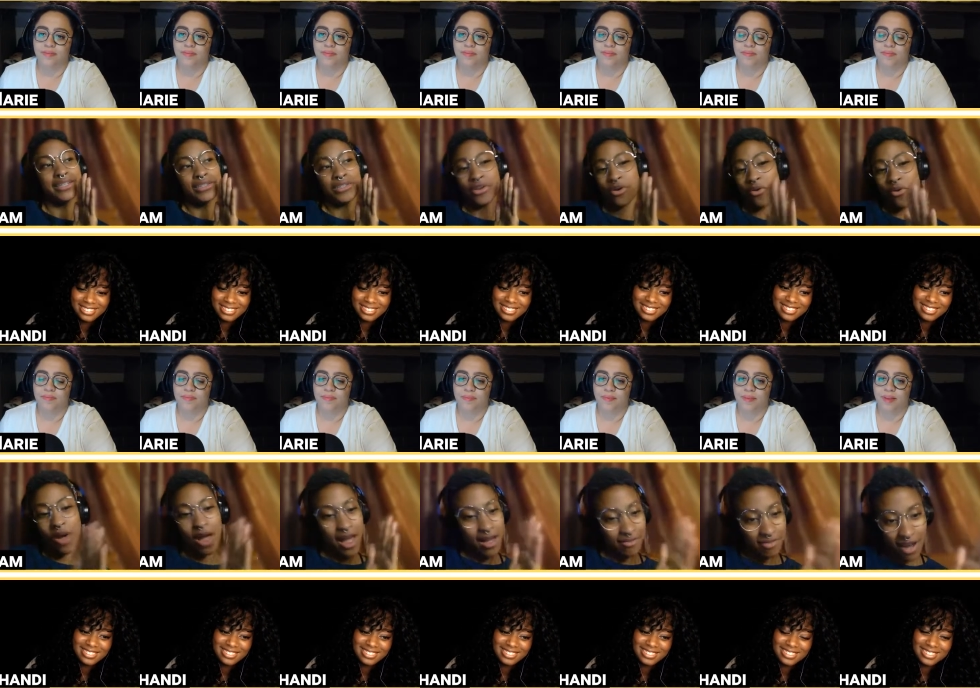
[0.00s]

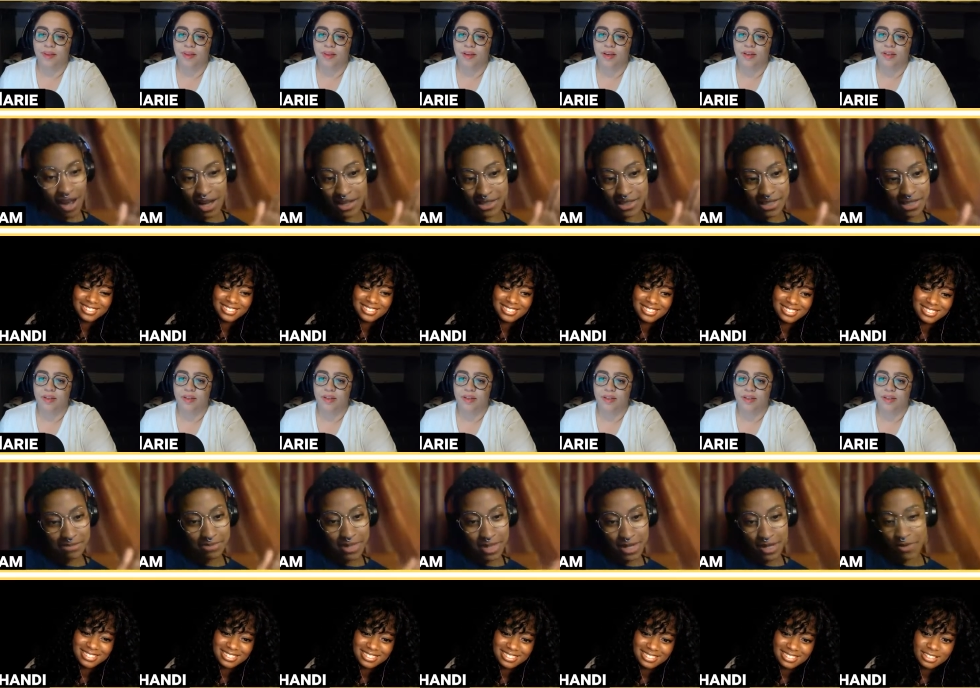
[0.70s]
Speaker 1: Don't have
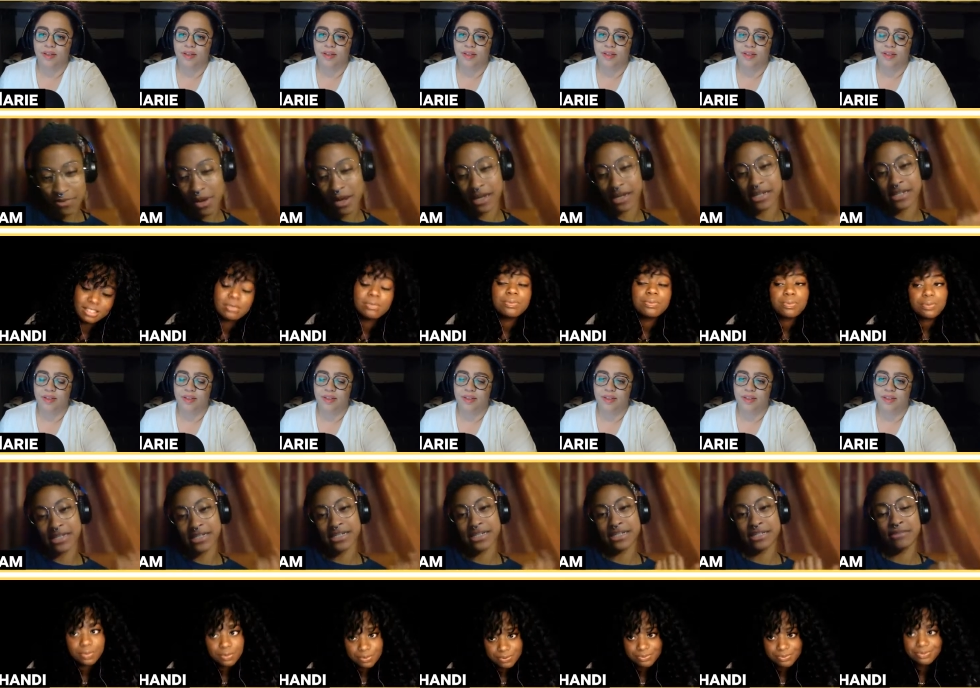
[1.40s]
concepts anyway, and
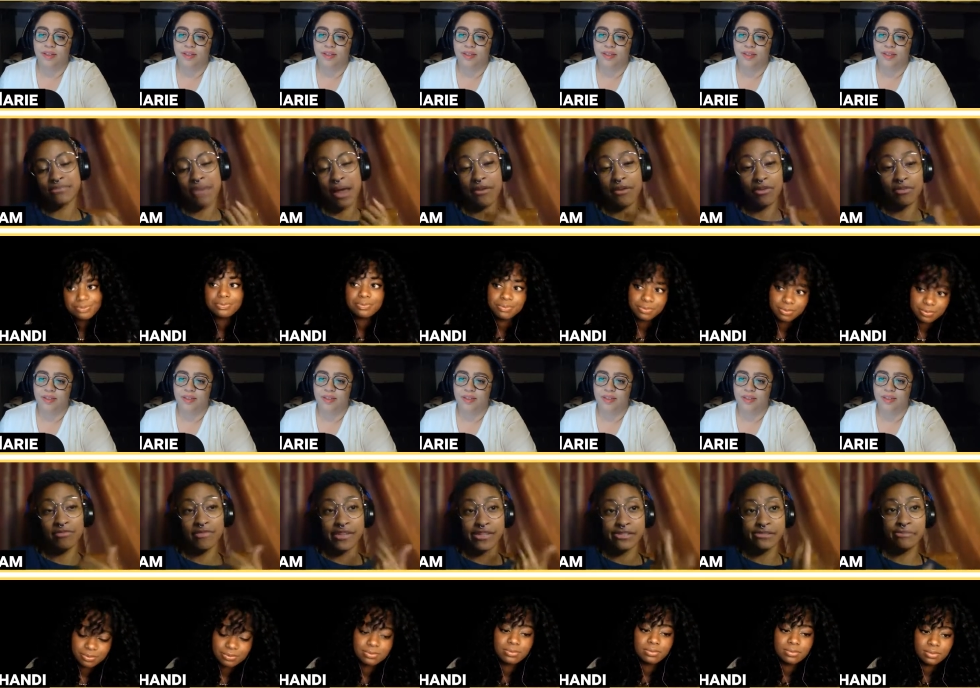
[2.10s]
it's just a matter
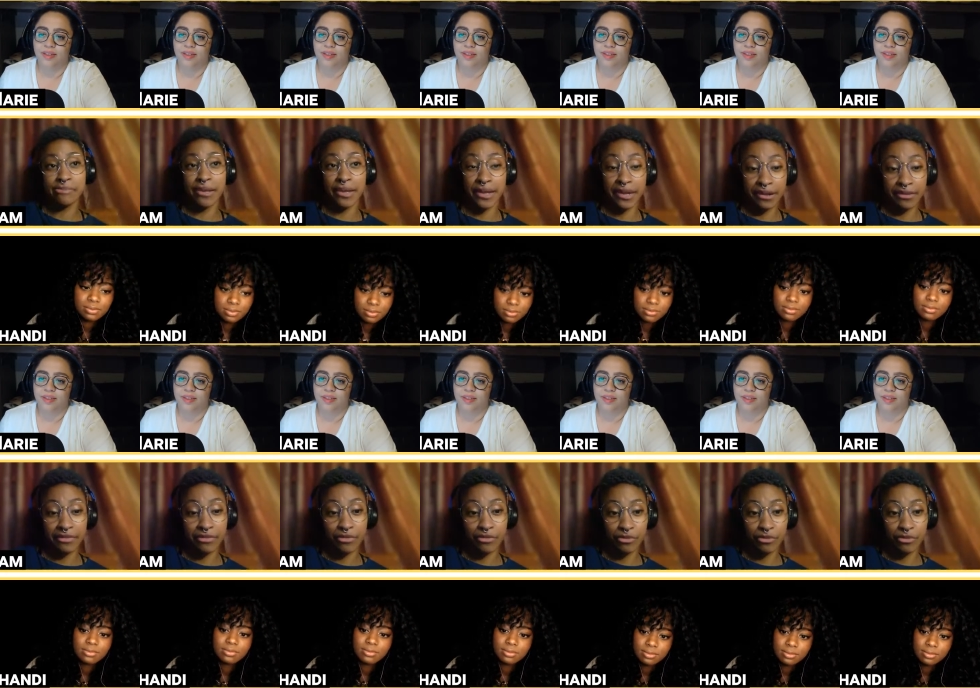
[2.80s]
of displaying the